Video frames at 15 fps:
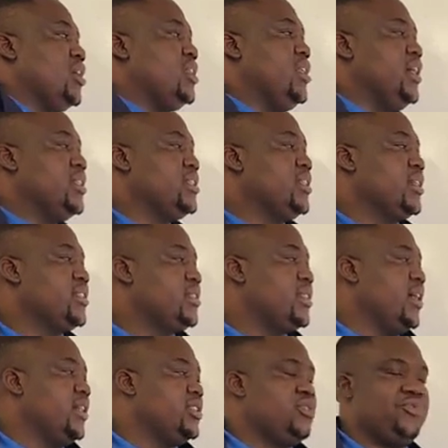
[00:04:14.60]
this
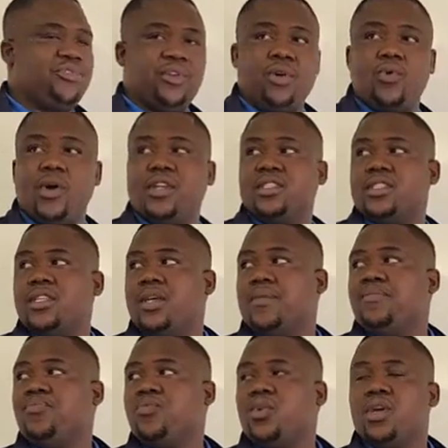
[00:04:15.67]
630
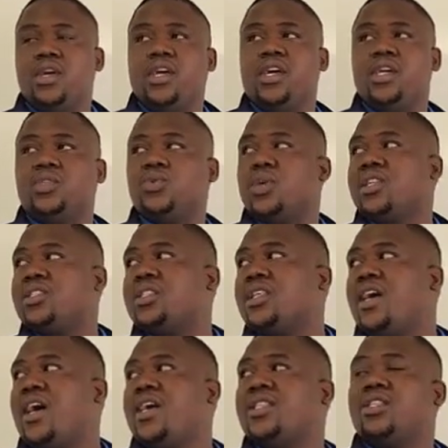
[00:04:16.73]
frequency, it will
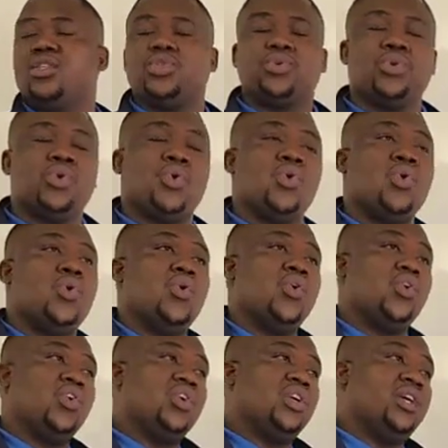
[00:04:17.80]
start to
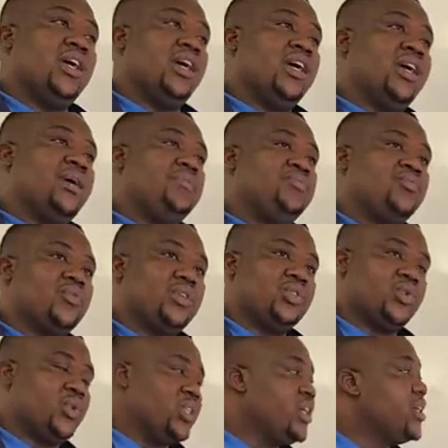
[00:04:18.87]

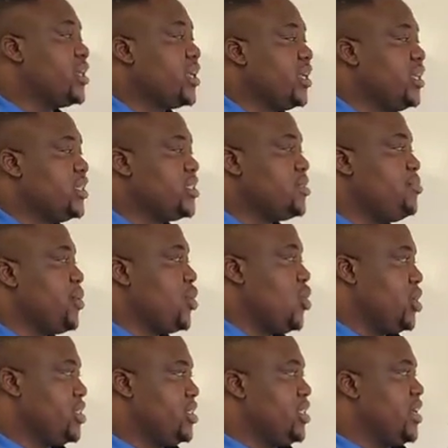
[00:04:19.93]
decrease
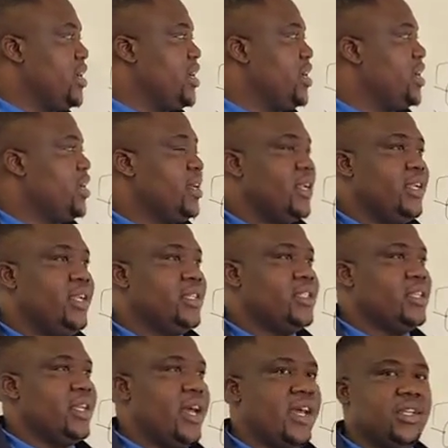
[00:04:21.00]
because the
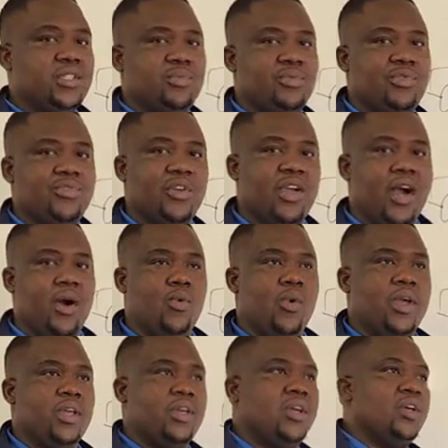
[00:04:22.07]
listener is moving
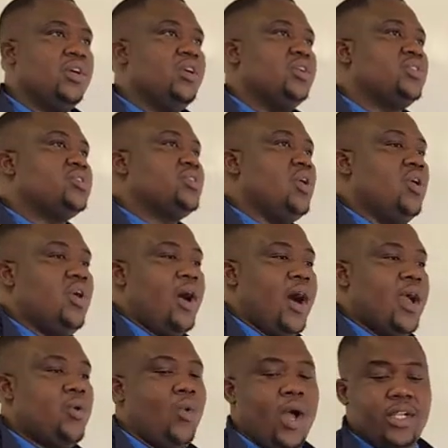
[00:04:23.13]
away. So
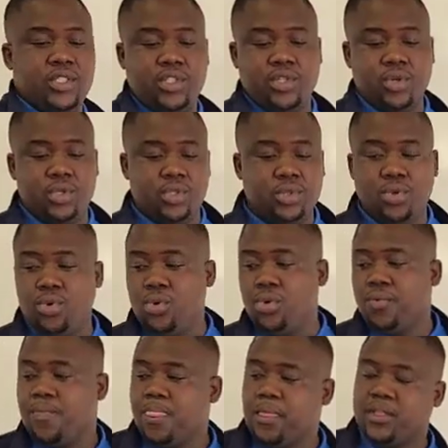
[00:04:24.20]
I want you
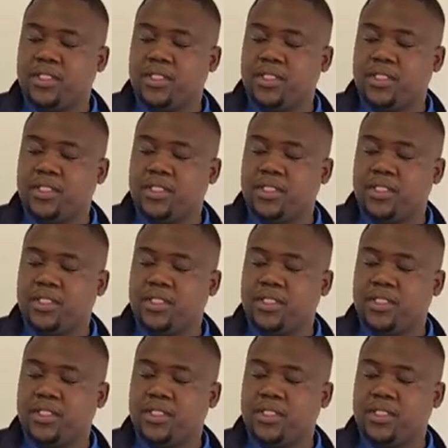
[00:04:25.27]
to